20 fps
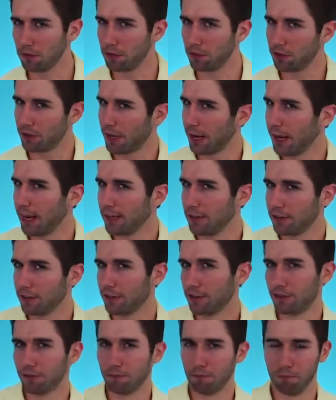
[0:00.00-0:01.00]
You can't
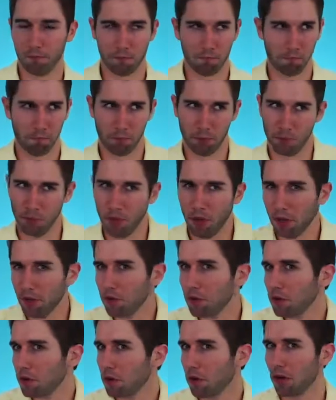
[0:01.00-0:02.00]
just
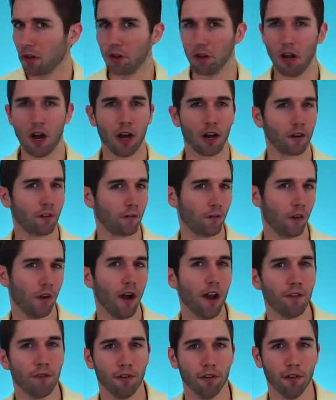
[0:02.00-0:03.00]
blunder along
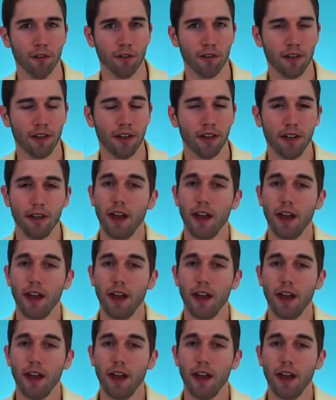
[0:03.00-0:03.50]
forever.